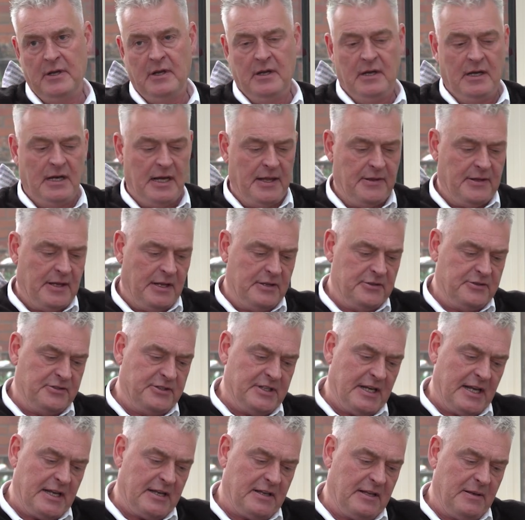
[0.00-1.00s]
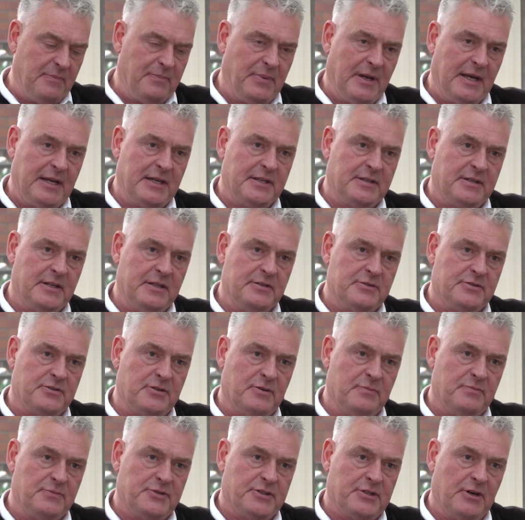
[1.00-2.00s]
and then gently painting
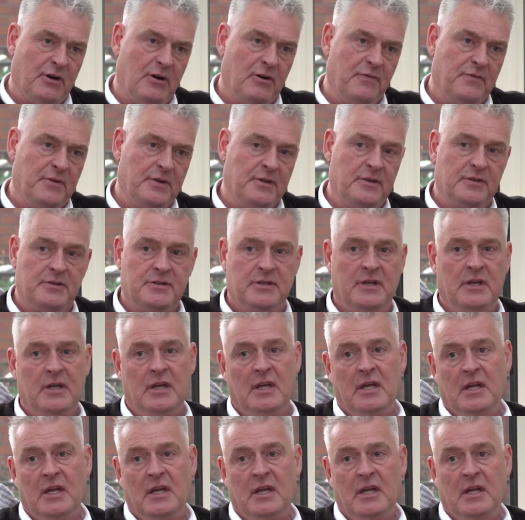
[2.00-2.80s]
some solvent.